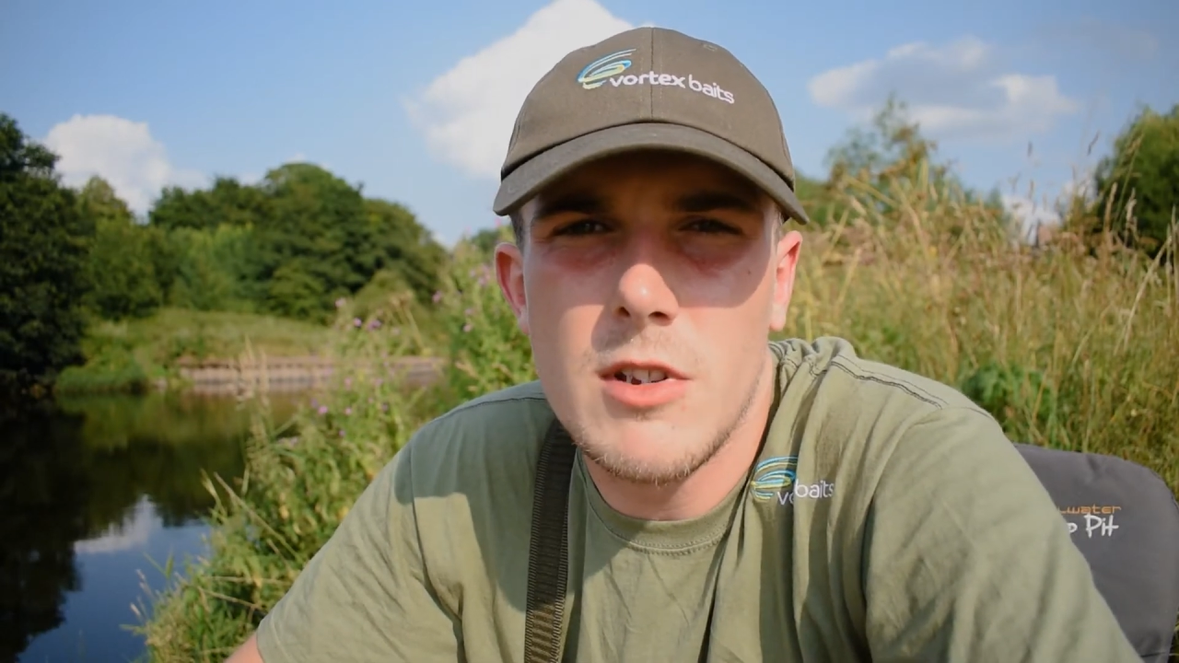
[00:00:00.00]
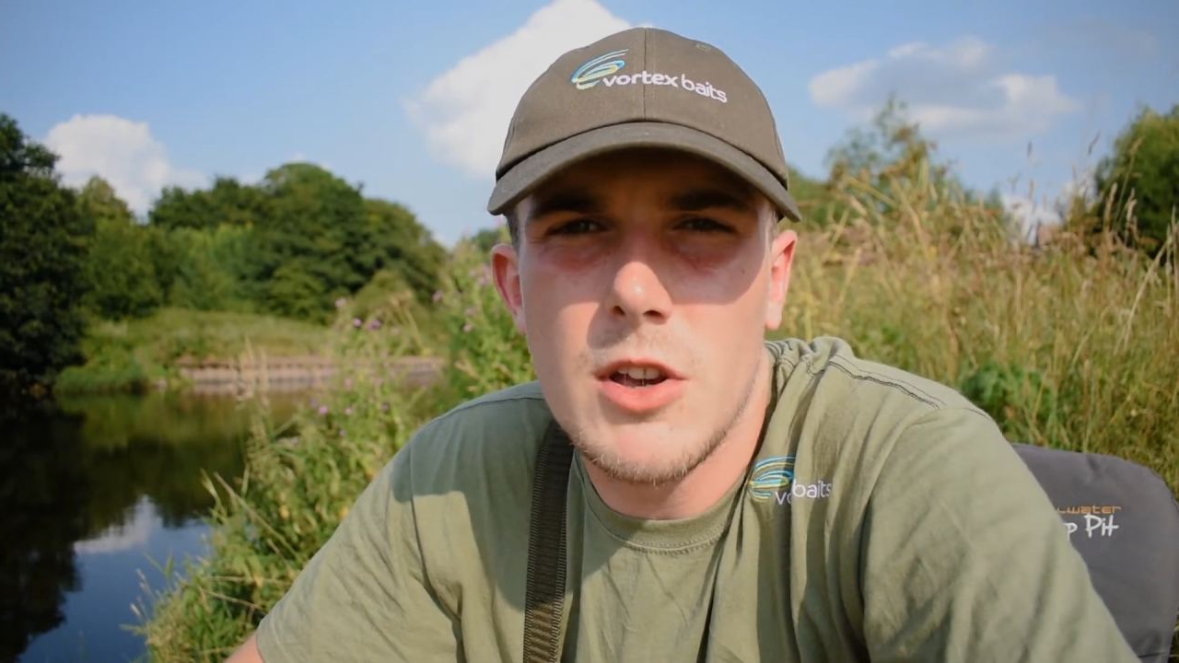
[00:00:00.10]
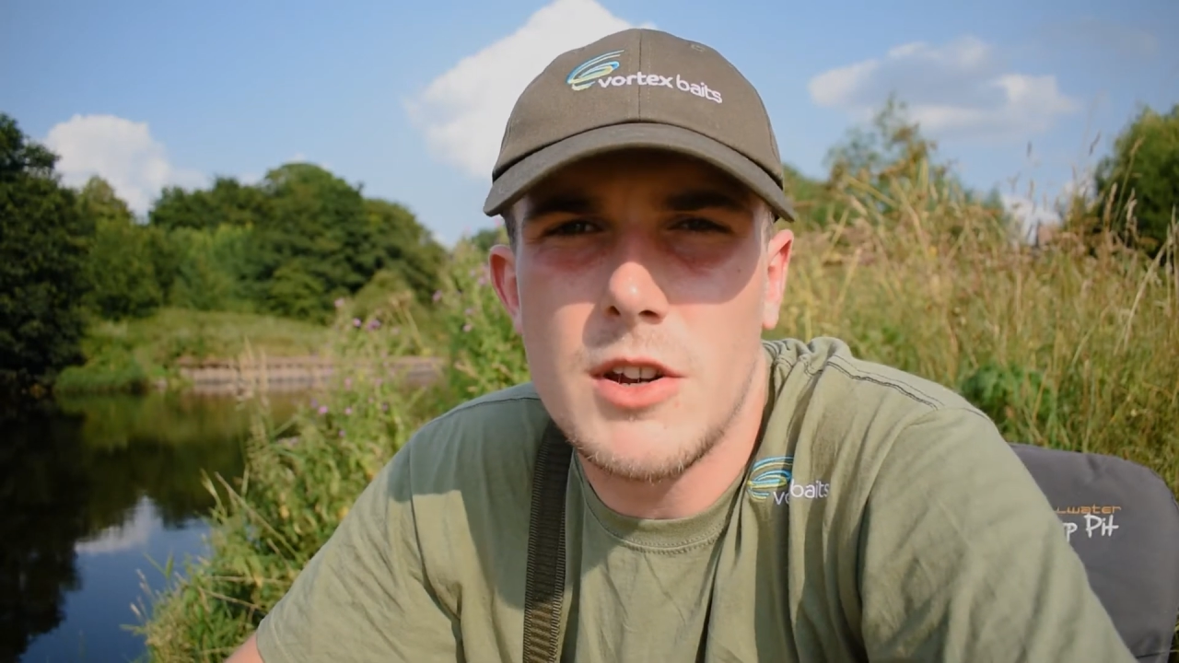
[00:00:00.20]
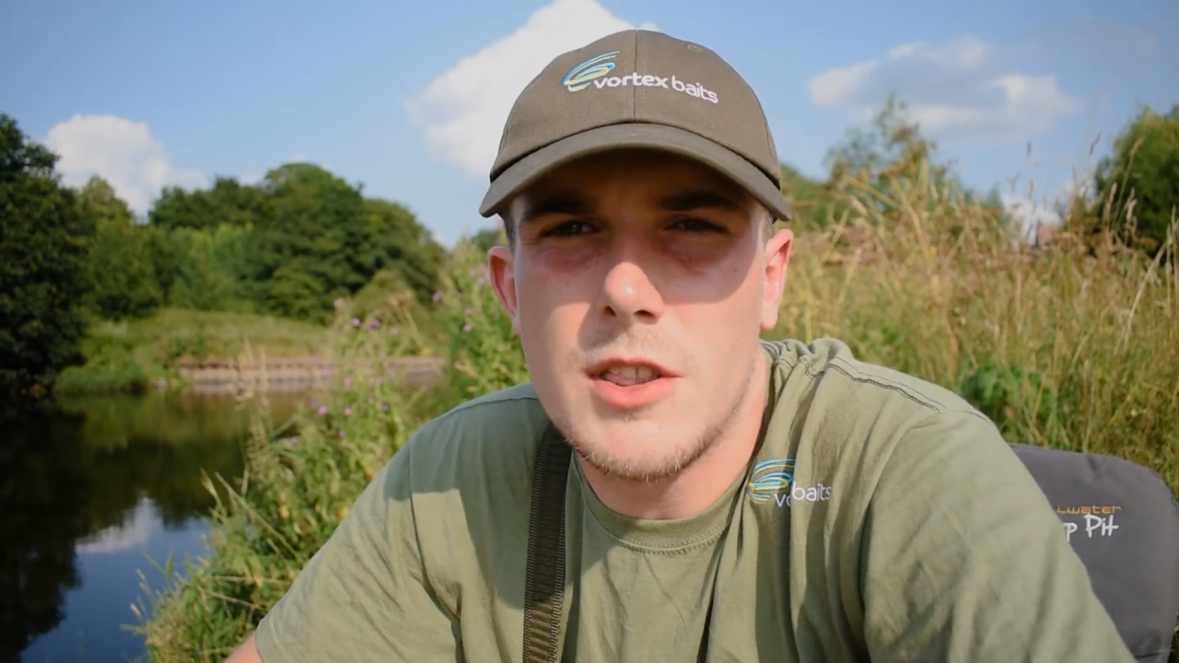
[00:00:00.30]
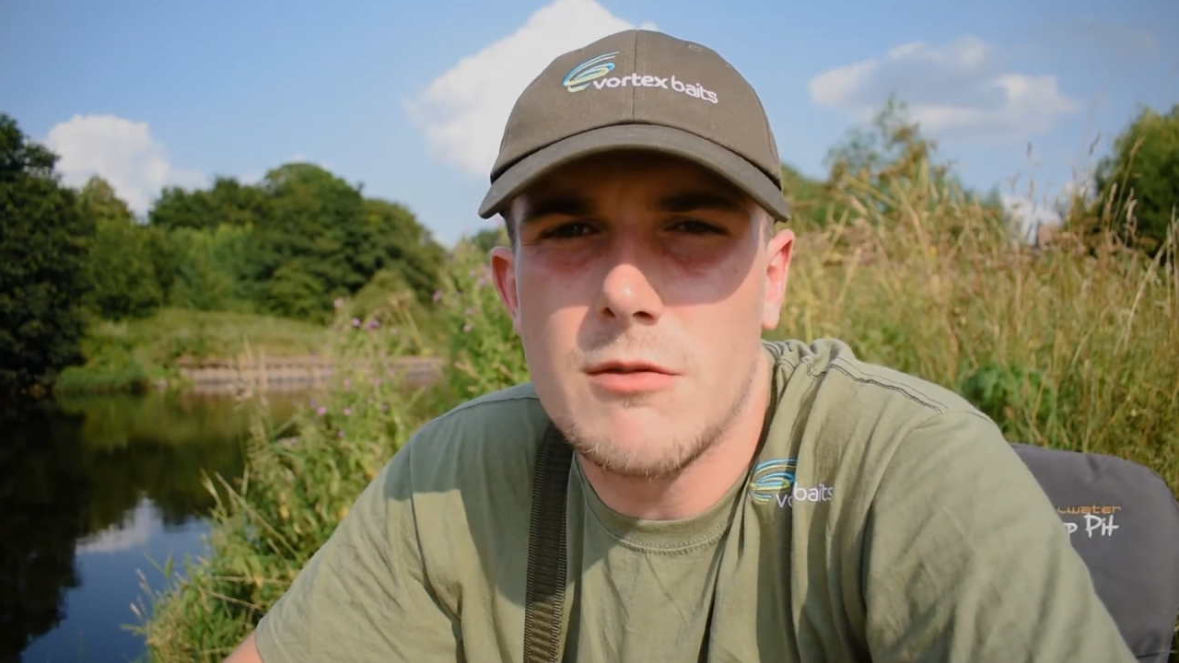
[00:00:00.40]

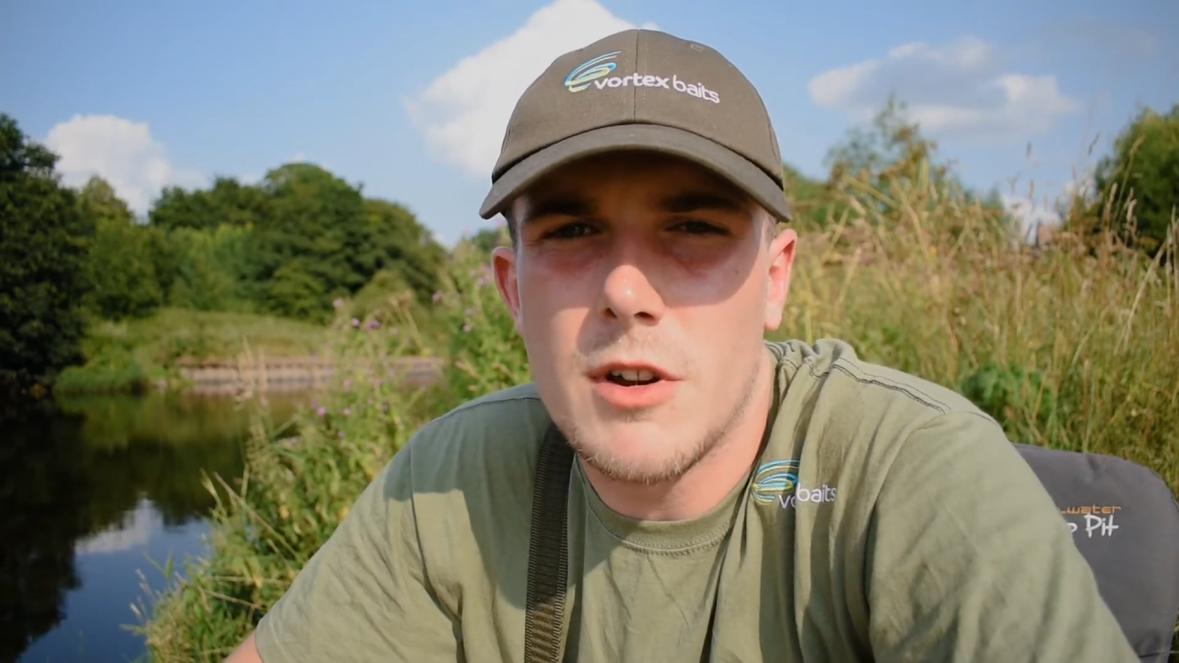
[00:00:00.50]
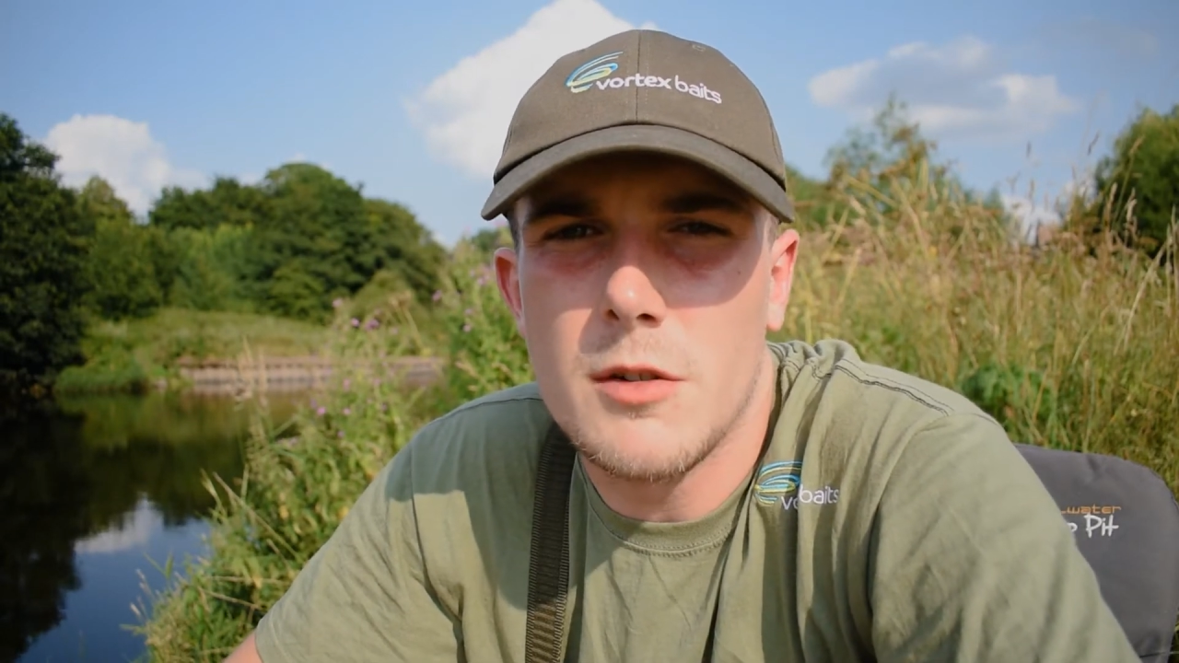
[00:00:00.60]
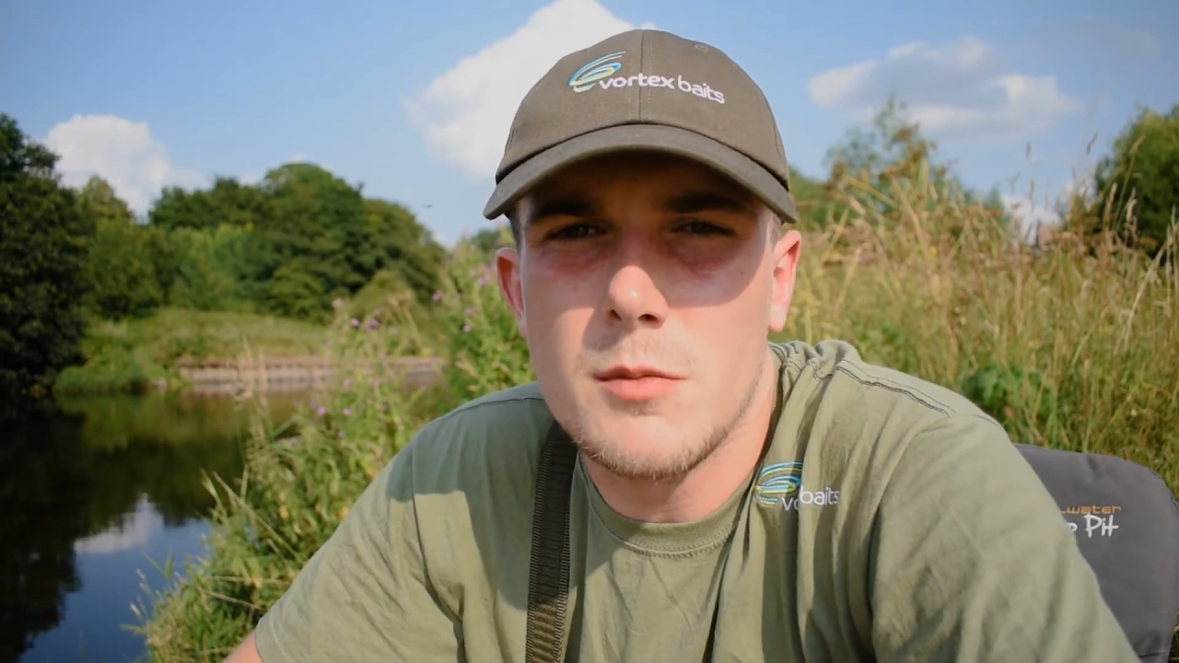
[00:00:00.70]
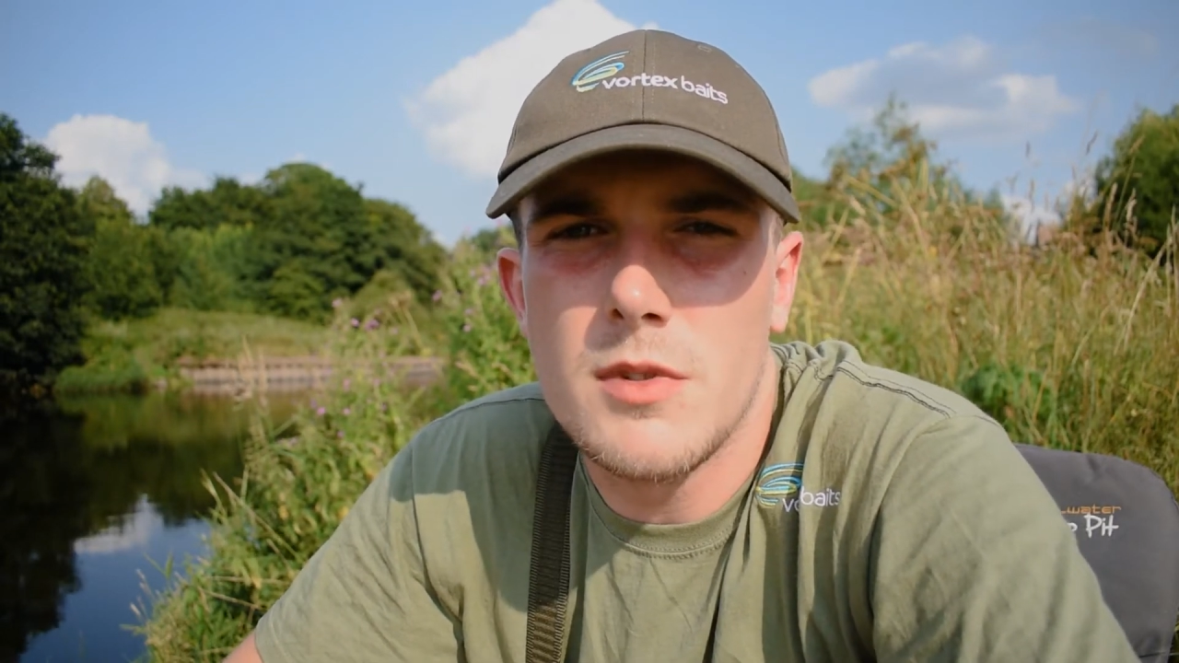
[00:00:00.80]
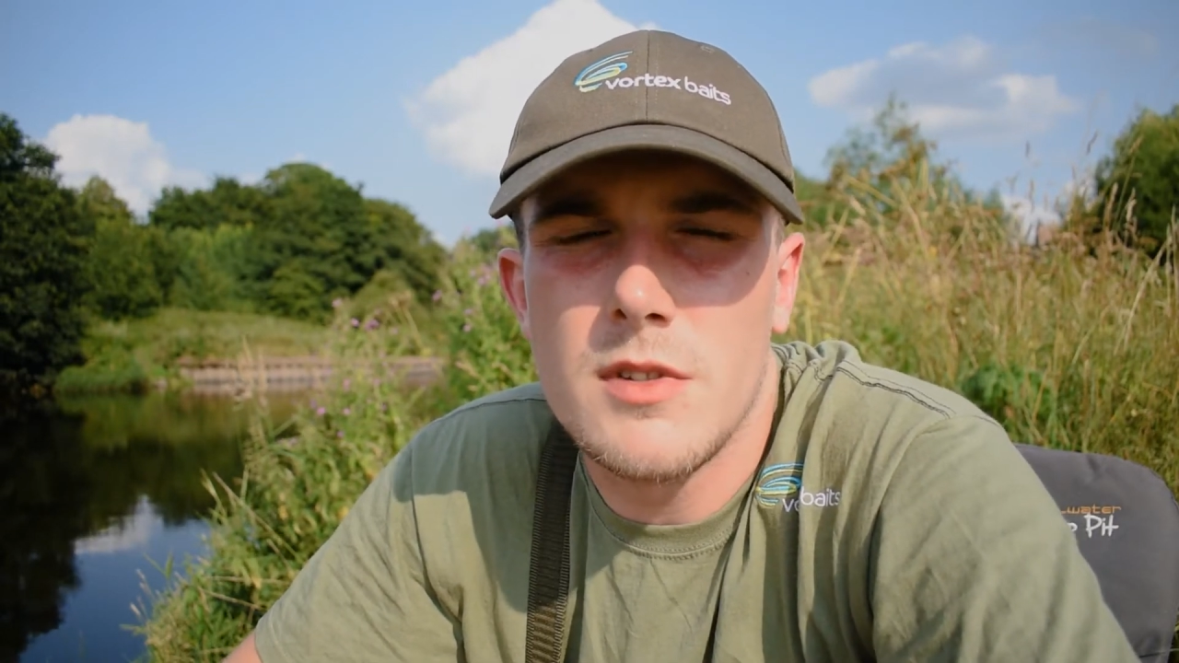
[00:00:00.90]
learning the
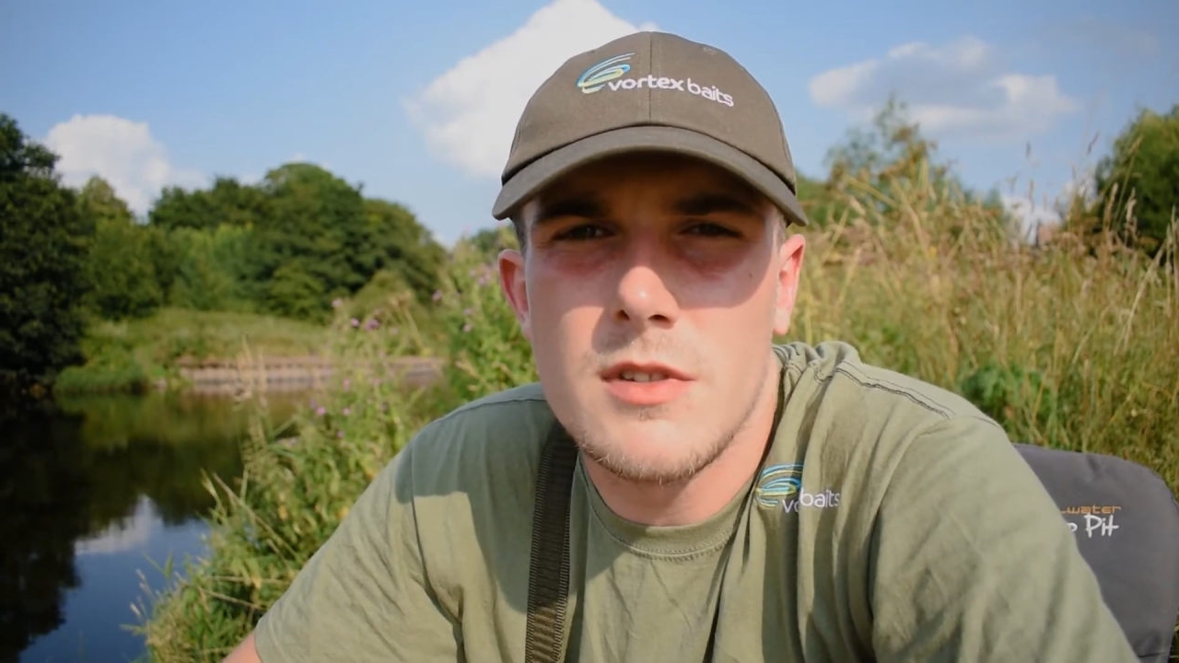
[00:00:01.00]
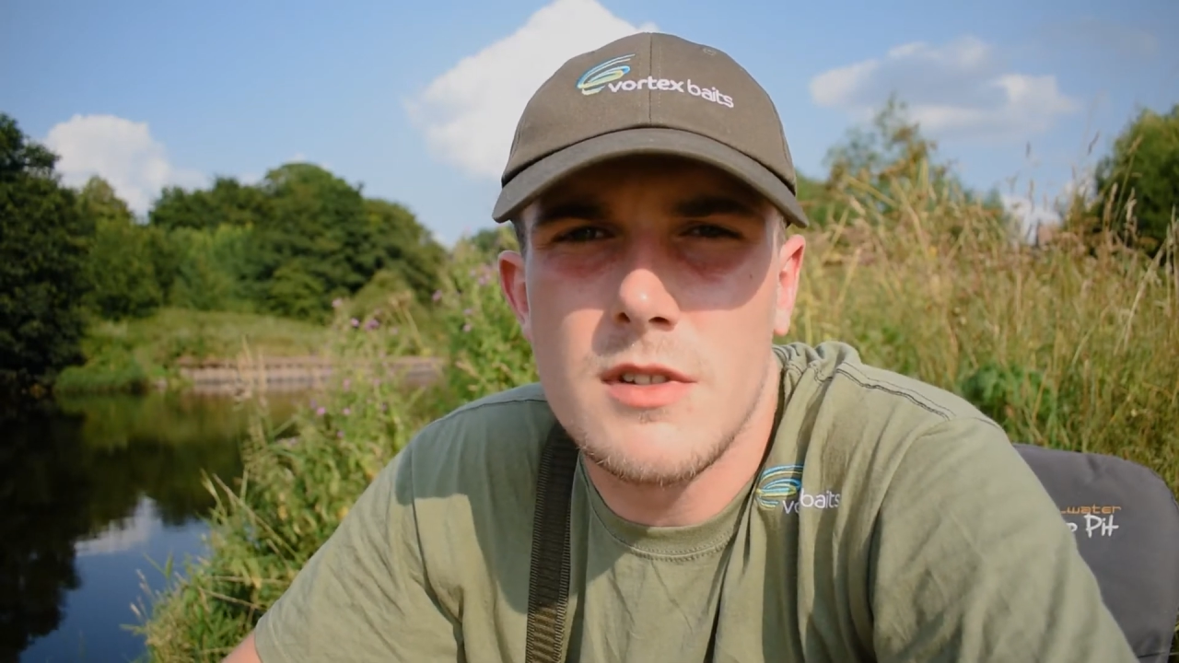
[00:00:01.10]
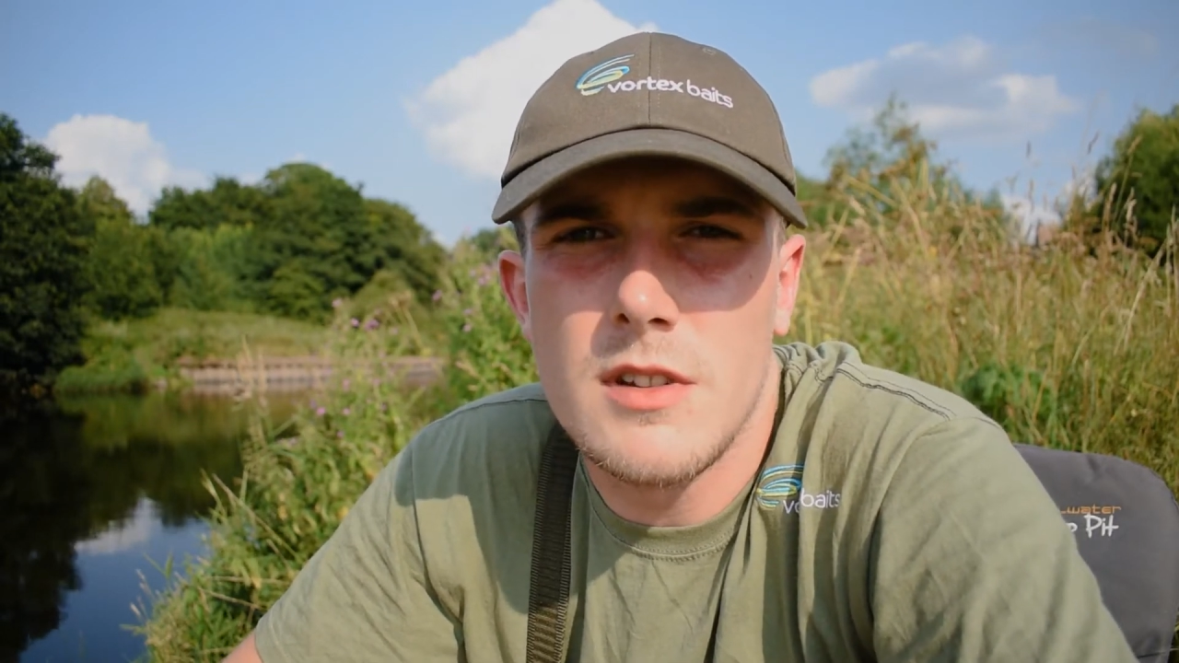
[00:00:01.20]
ropes,